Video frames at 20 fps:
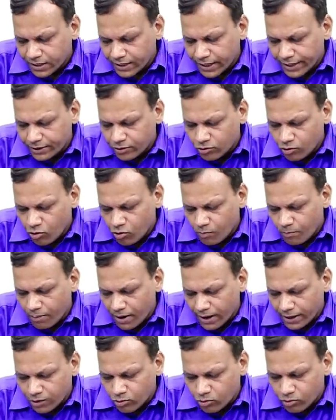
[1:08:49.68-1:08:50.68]

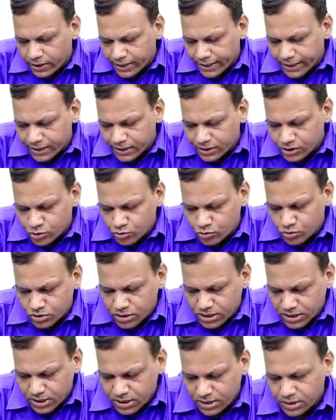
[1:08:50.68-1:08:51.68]
Glycopyrrolate is
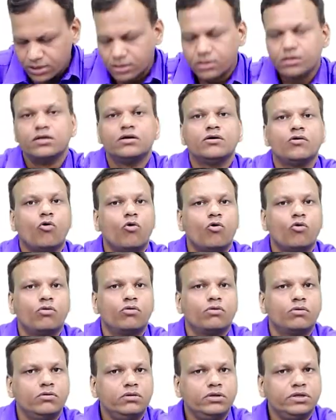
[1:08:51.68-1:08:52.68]
used in
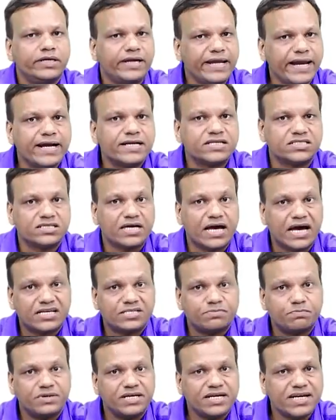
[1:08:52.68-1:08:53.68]
glands
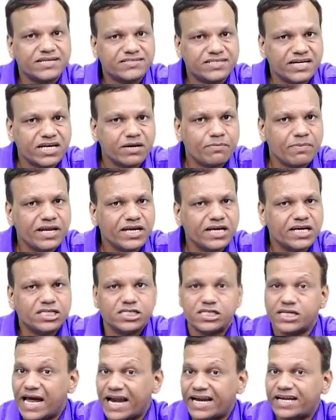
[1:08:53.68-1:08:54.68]
as pre-anesthetic
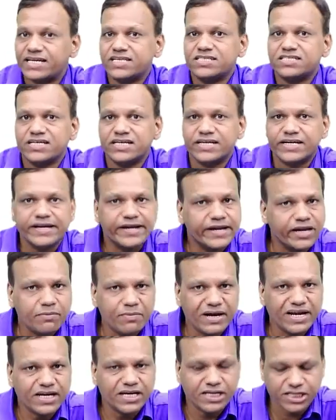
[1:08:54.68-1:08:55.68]
medication, anti-secretory
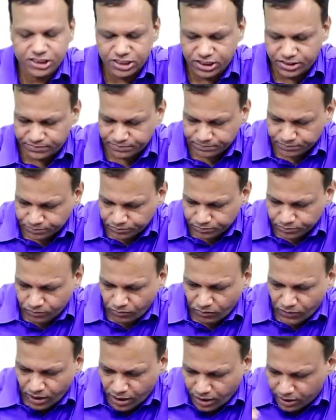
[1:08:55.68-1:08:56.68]
medication.
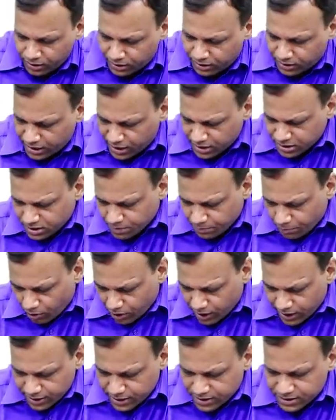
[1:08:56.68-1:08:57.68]
Next
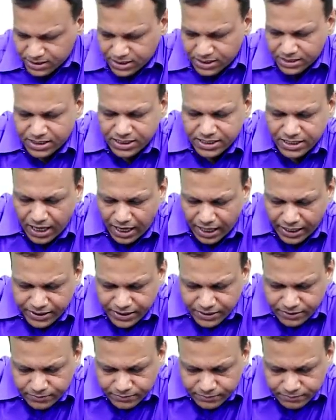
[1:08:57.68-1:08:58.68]
important is in the
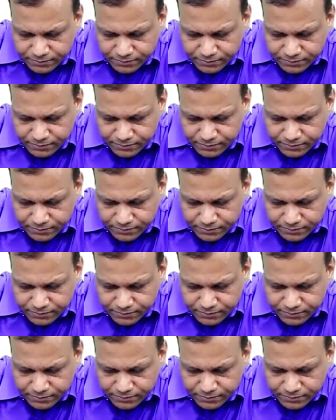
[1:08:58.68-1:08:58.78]
eye.